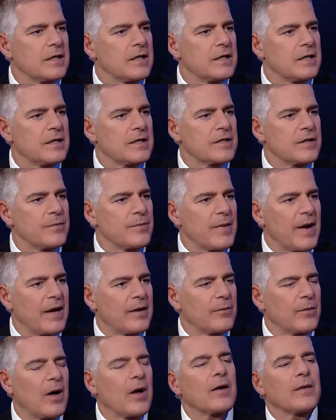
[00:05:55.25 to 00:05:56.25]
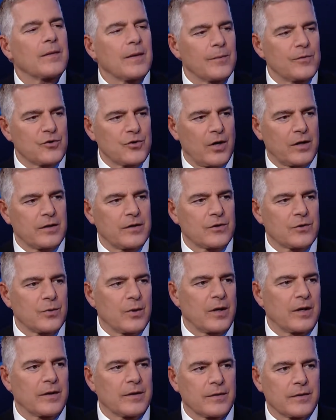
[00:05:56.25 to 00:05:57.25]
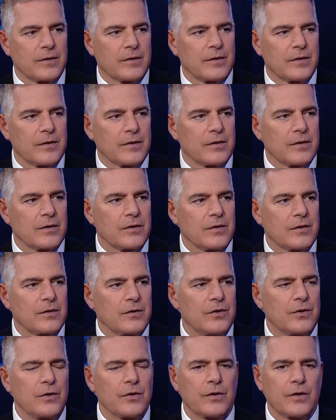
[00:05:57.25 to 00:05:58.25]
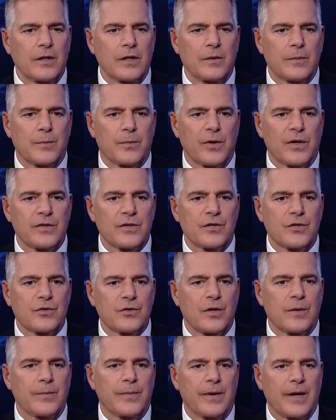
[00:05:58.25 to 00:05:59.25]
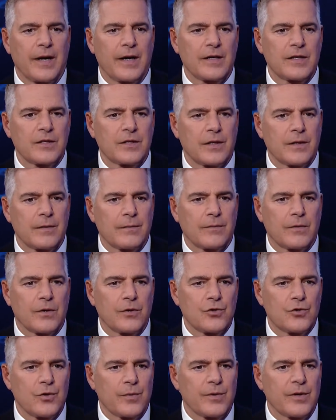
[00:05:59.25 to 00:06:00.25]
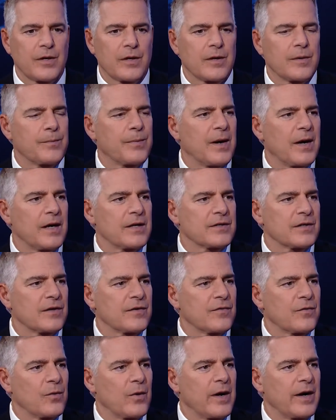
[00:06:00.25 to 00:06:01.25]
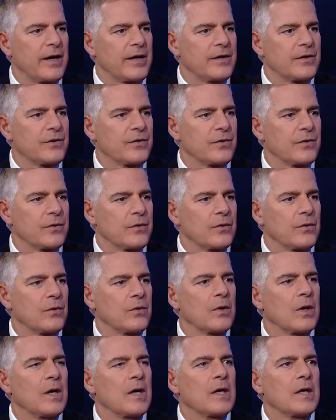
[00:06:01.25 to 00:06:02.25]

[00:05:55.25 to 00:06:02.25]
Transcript: Does it matter? Well, let me try it this way. Do you think President Trump has contributed in a positive way to